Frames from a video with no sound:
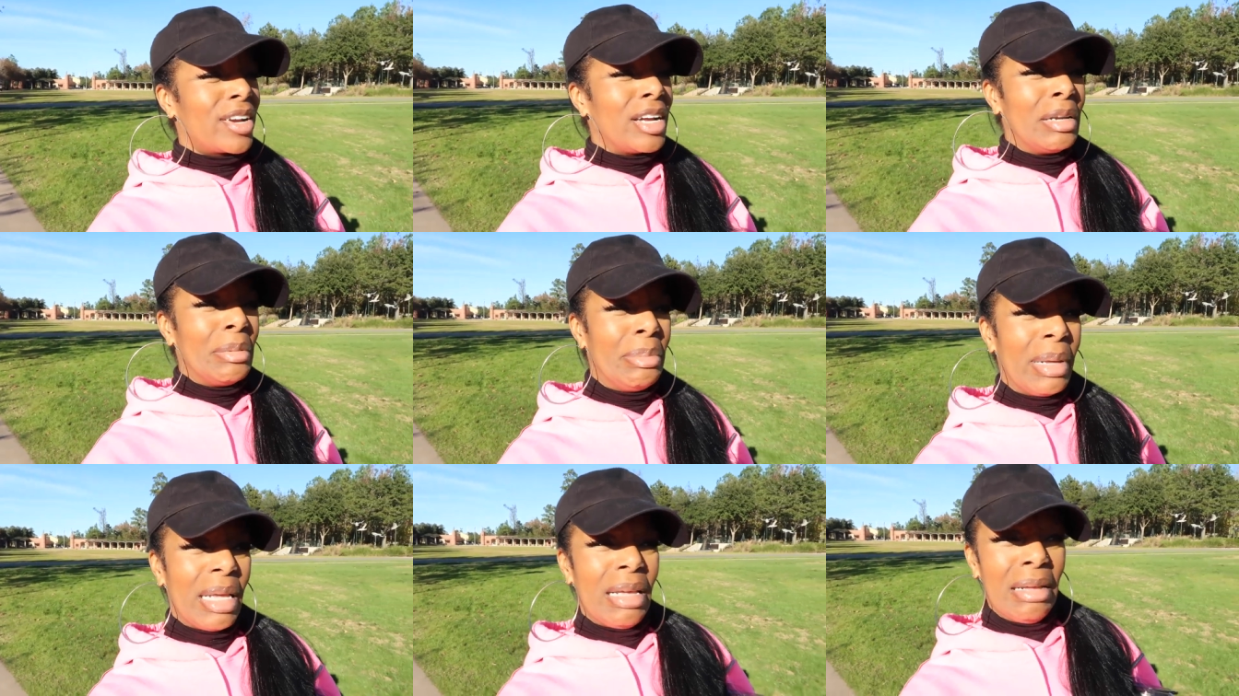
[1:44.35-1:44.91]
It
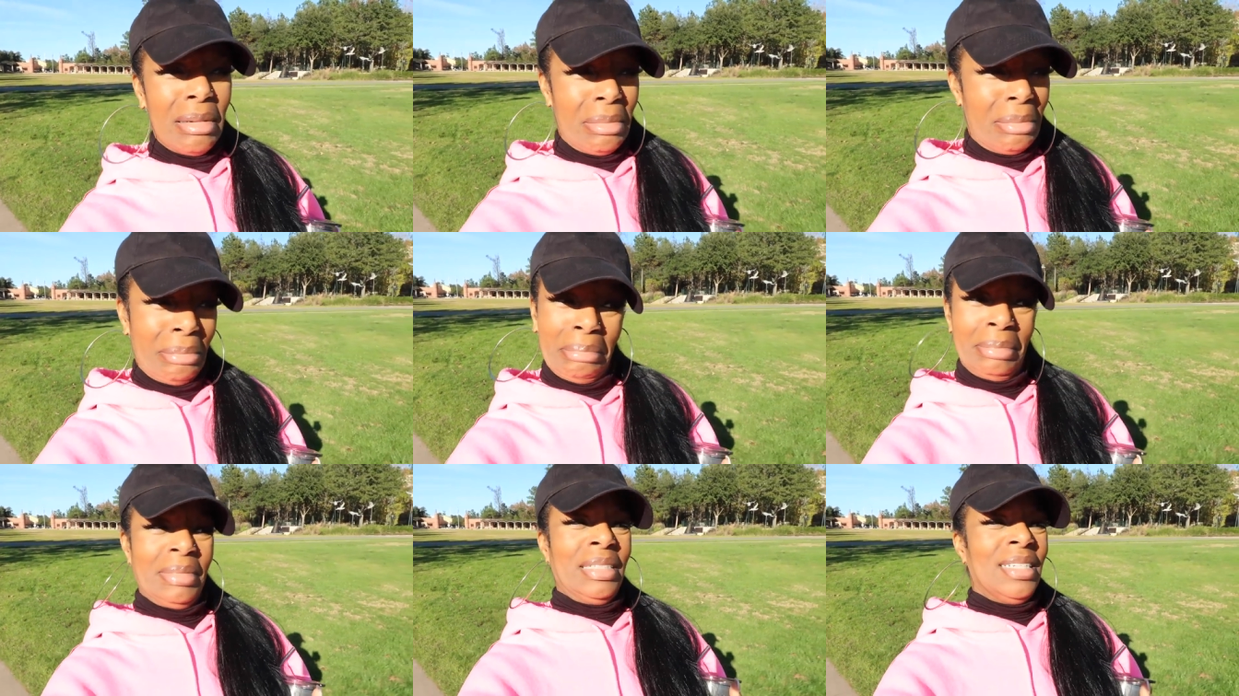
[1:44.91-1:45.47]
could be,
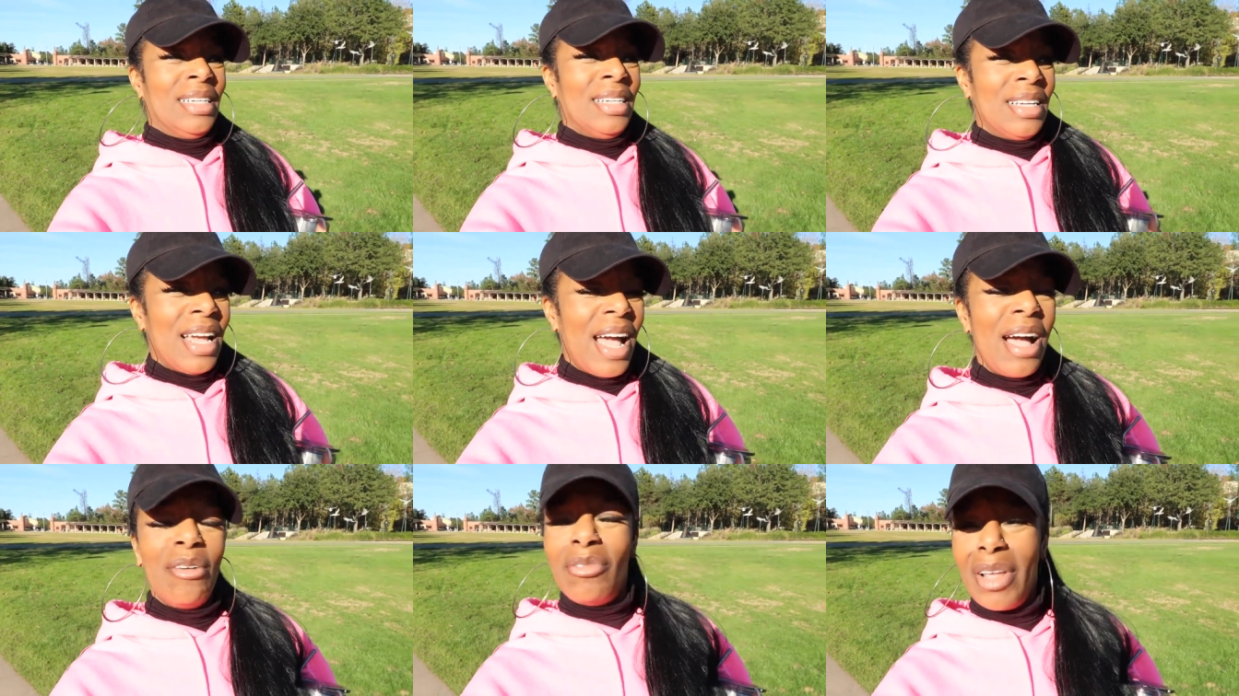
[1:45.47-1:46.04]

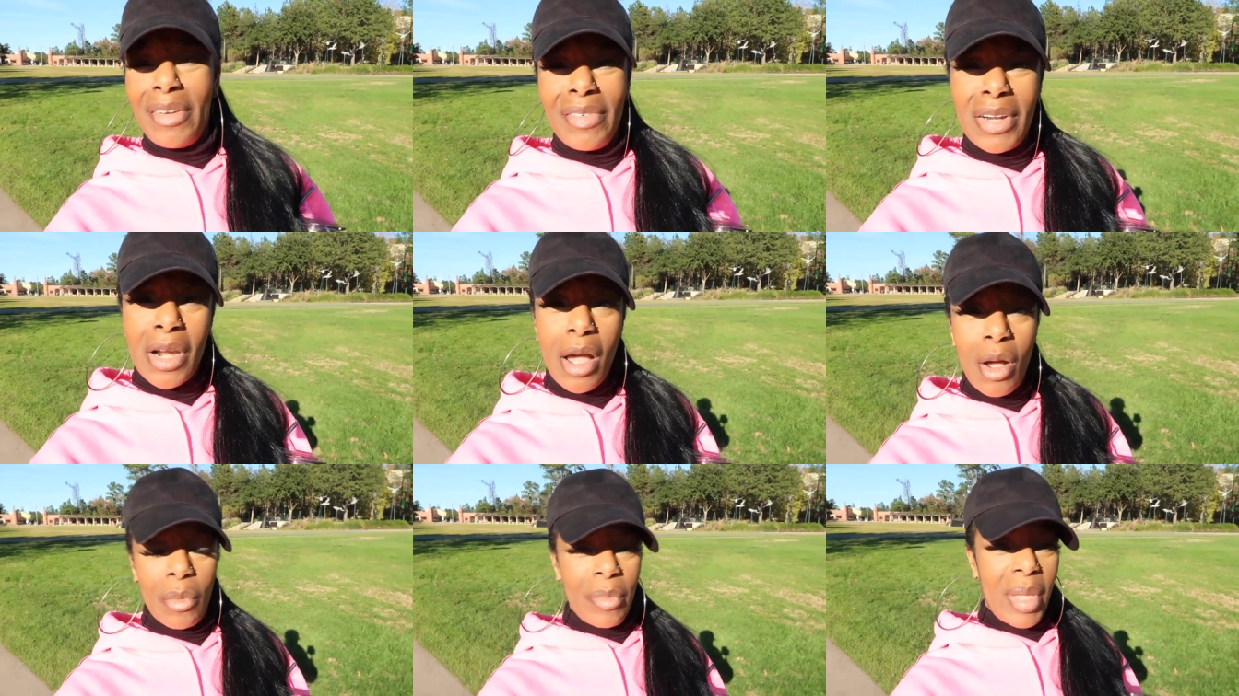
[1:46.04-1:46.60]
I don't even
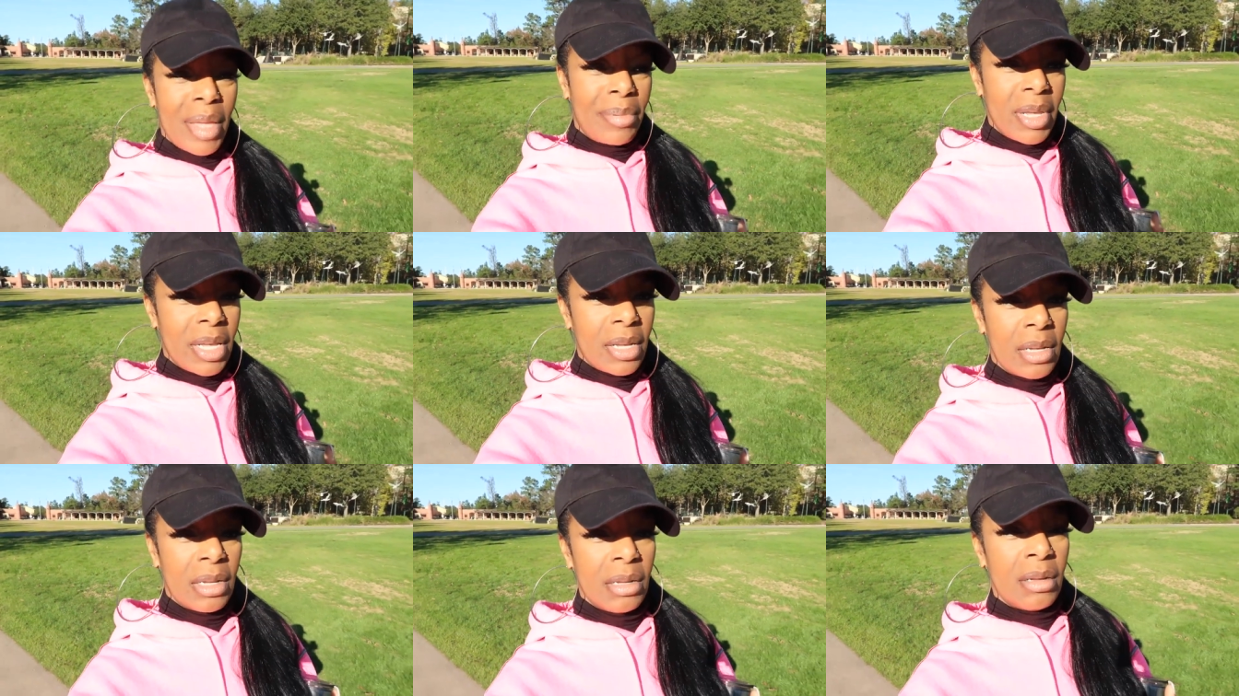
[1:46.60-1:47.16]
know,
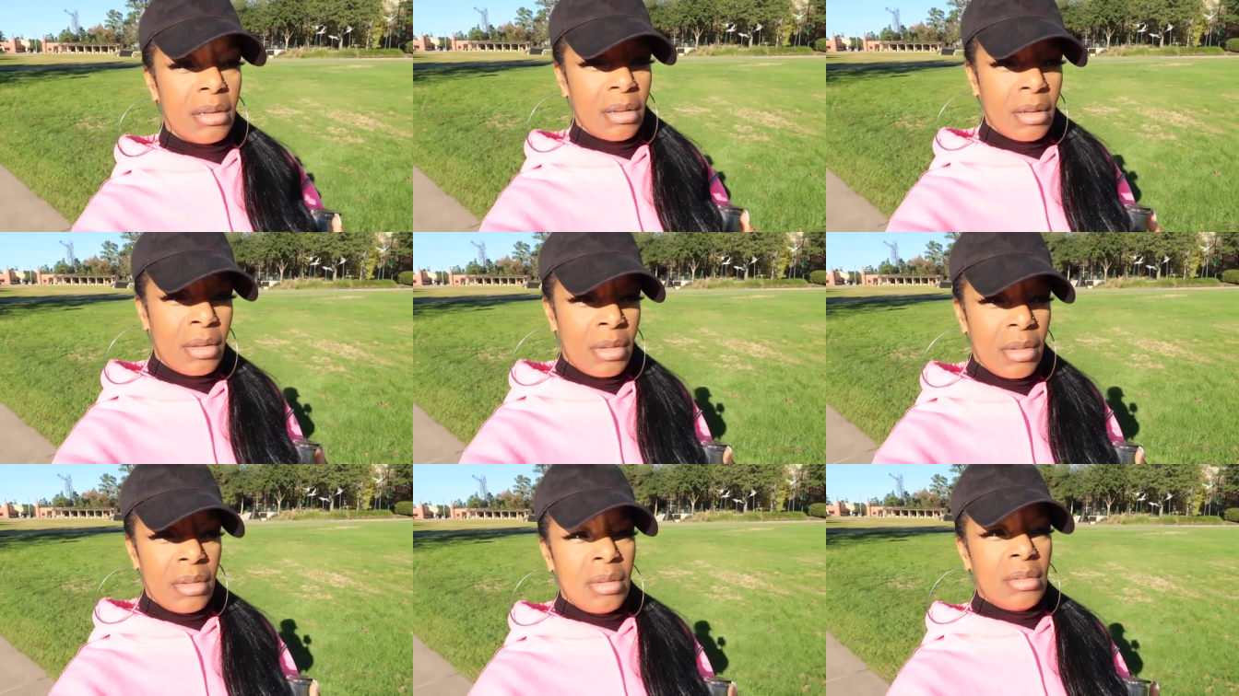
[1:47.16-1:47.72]
maybe
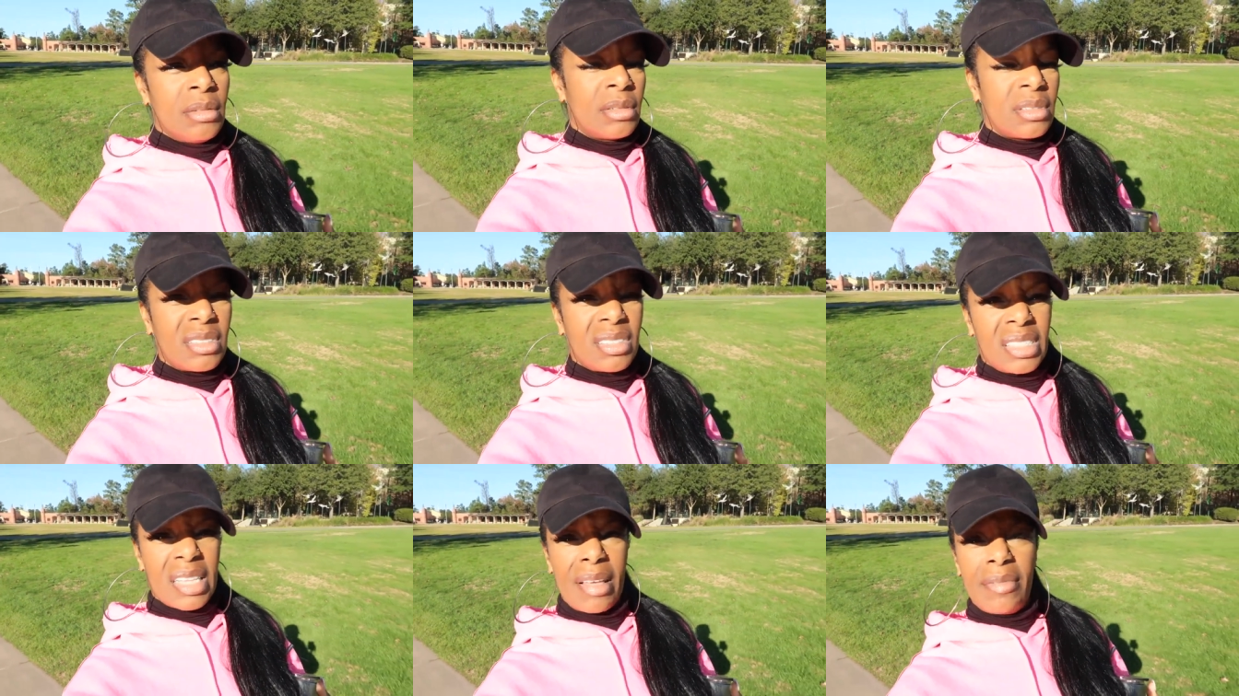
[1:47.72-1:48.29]

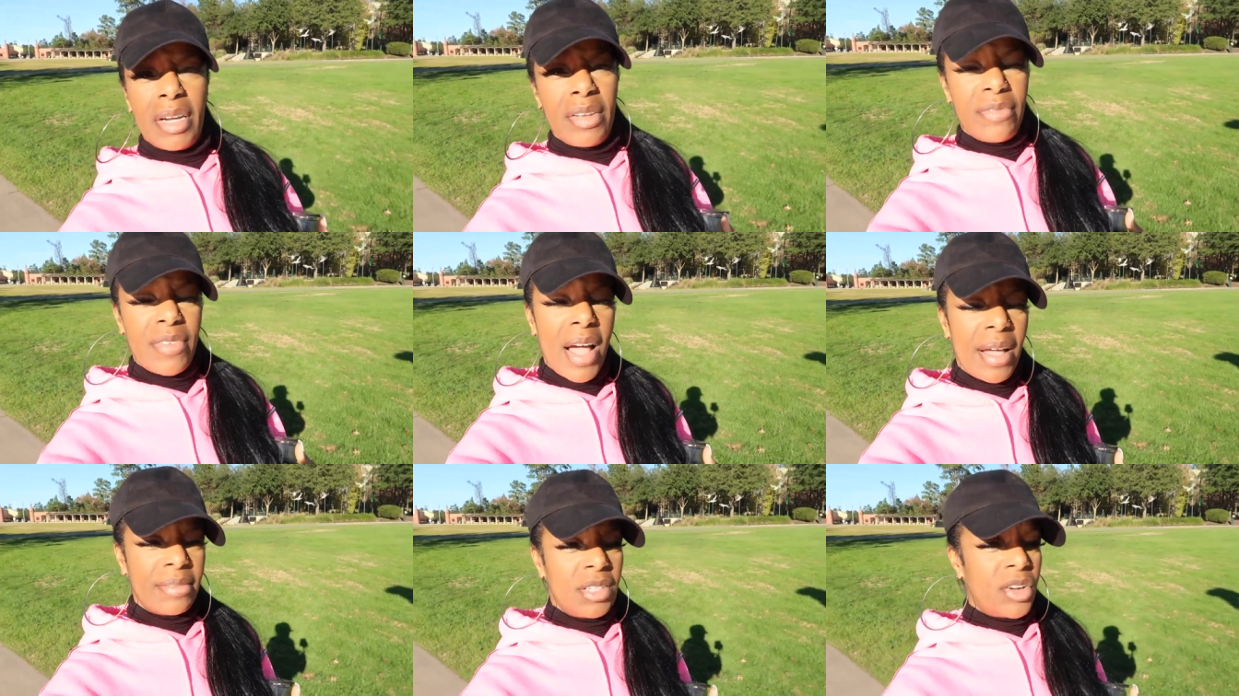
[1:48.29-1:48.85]

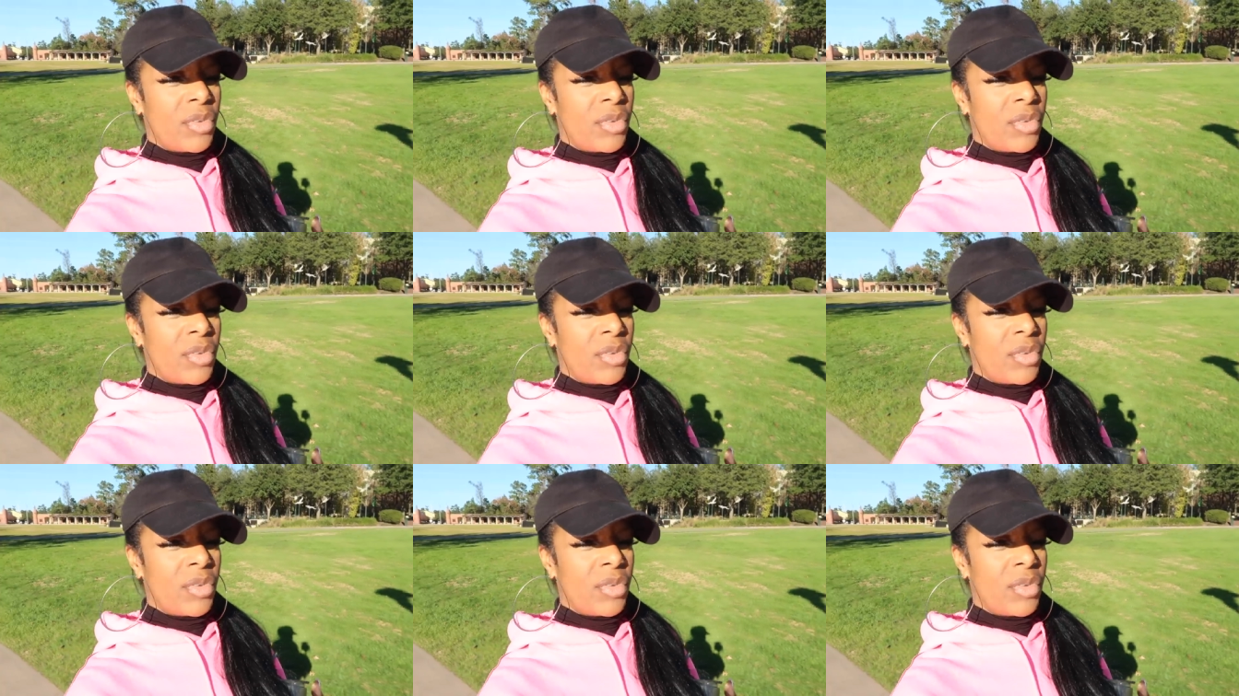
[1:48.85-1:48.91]
75